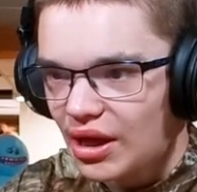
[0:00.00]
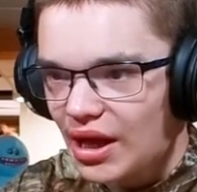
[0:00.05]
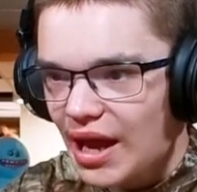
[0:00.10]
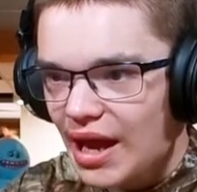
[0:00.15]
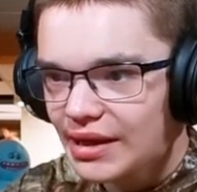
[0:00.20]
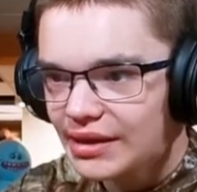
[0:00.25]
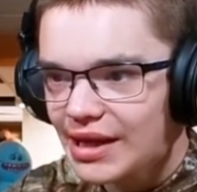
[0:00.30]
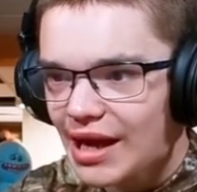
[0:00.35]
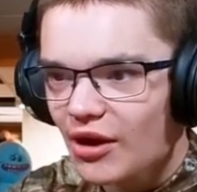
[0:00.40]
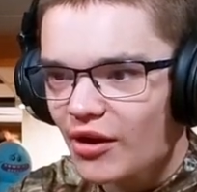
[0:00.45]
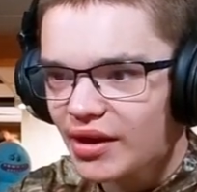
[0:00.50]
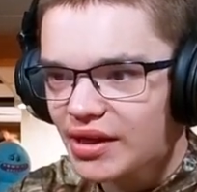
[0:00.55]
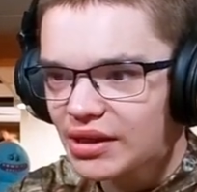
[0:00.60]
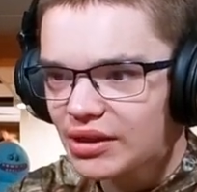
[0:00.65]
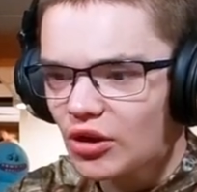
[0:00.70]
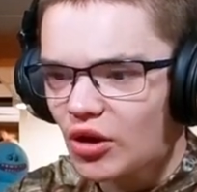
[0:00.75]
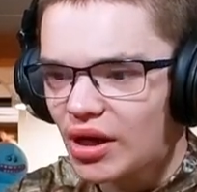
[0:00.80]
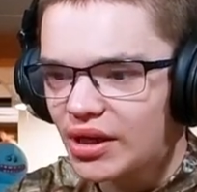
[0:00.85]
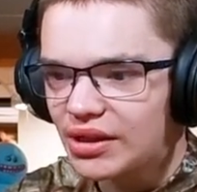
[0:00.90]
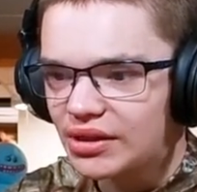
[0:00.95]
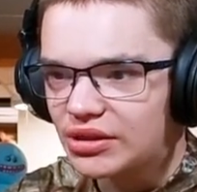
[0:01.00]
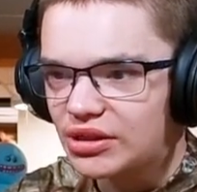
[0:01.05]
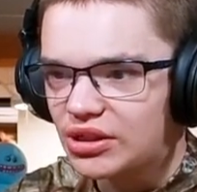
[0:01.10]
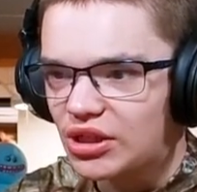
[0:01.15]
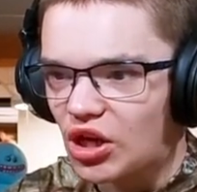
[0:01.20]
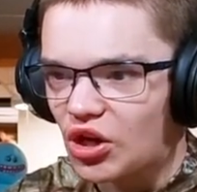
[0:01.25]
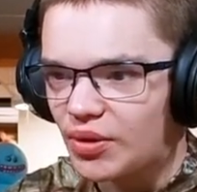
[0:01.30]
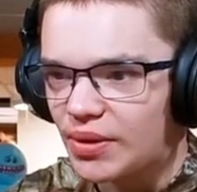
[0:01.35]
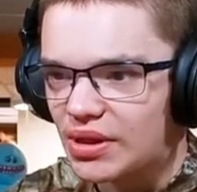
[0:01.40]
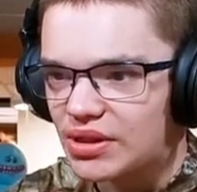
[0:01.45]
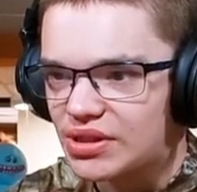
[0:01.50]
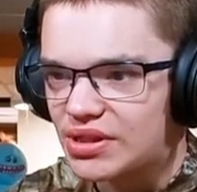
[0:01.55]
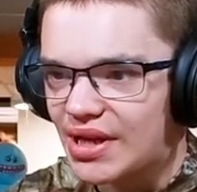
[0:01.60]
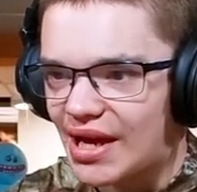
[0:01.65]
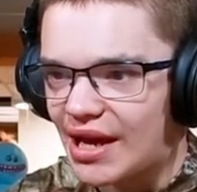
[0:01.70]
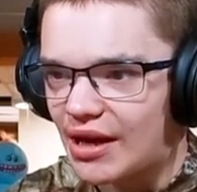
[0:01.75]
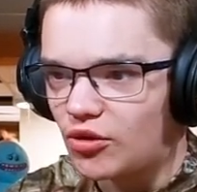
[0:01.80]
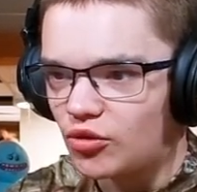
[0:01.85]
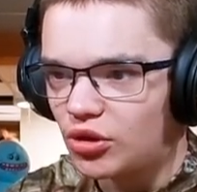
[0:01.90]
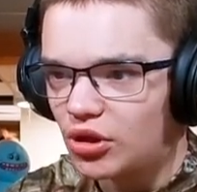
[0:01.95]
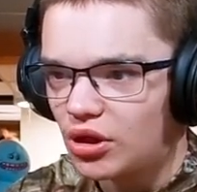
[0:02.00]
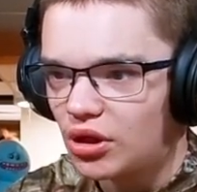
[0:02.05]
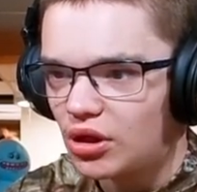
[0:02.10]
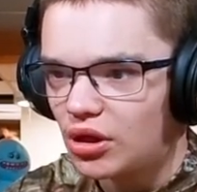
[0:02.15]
And now I can go ahead and turn this down